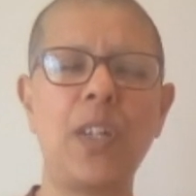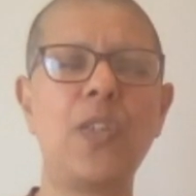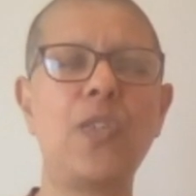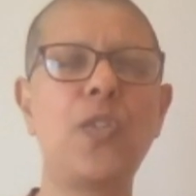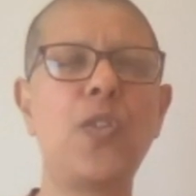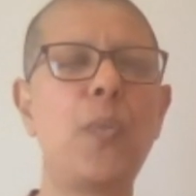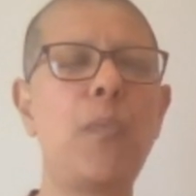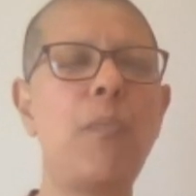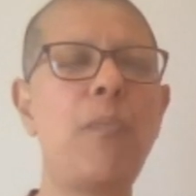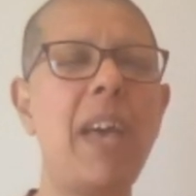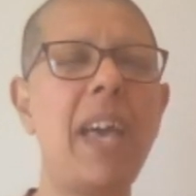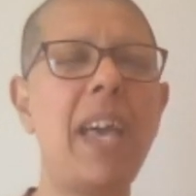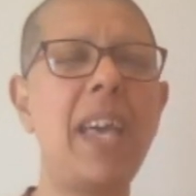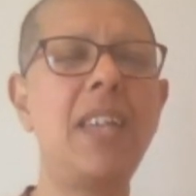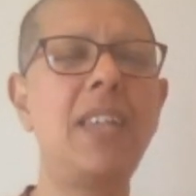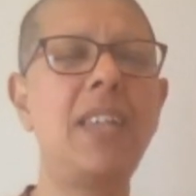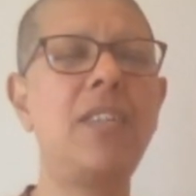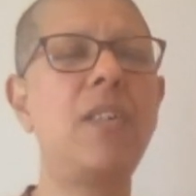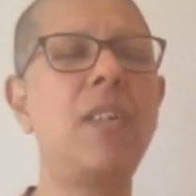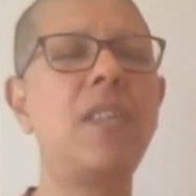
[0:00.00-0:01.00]
So
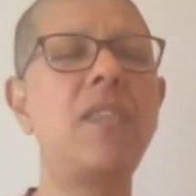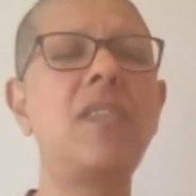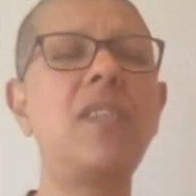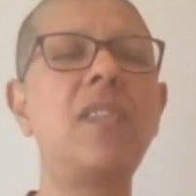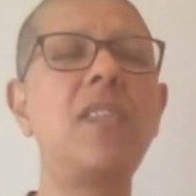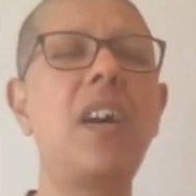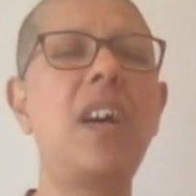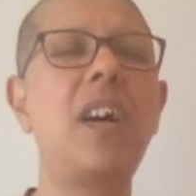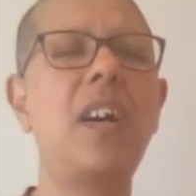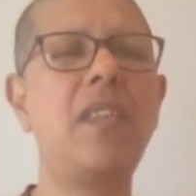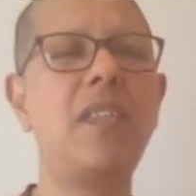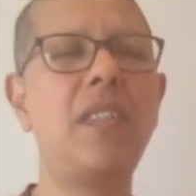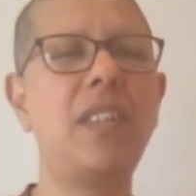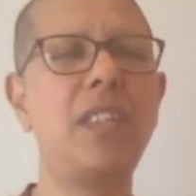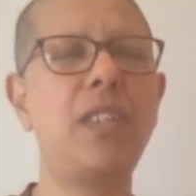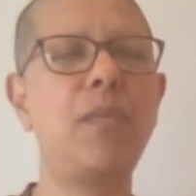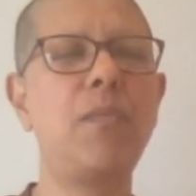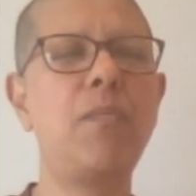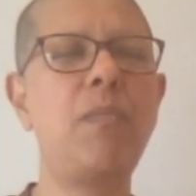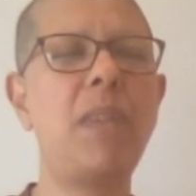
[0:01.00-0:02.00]
based on
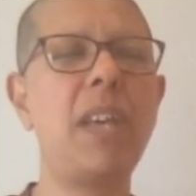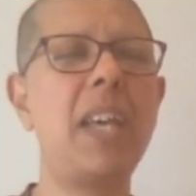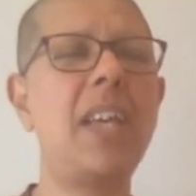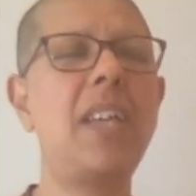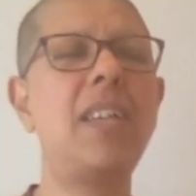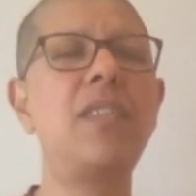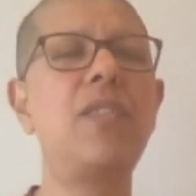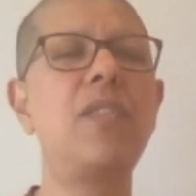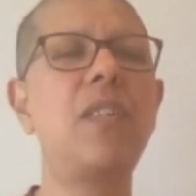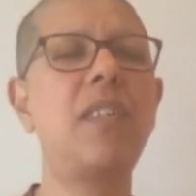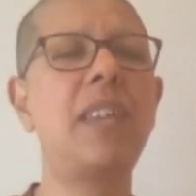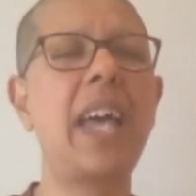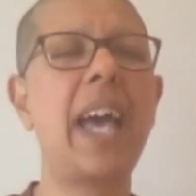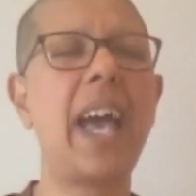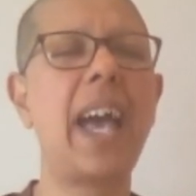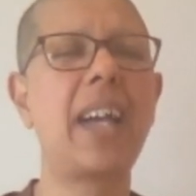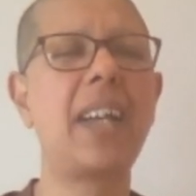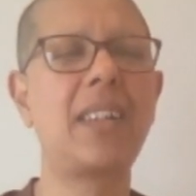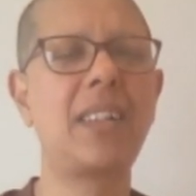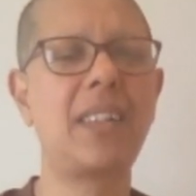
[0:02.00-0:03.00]
service, based on
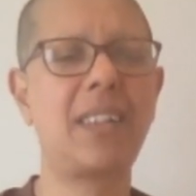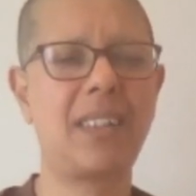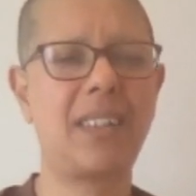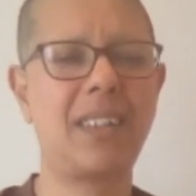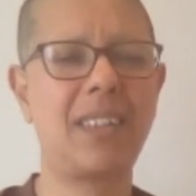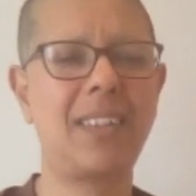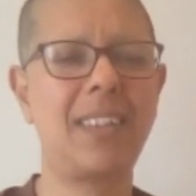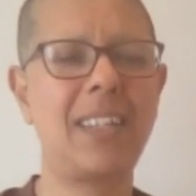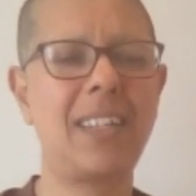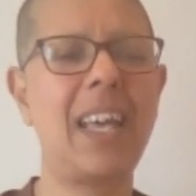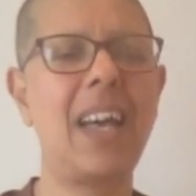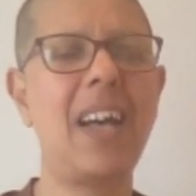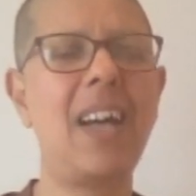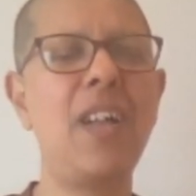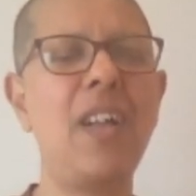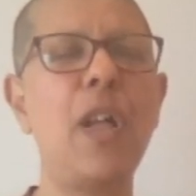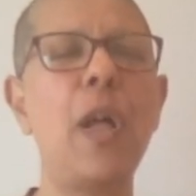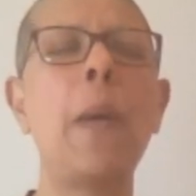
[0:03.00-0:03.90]
act, yeah,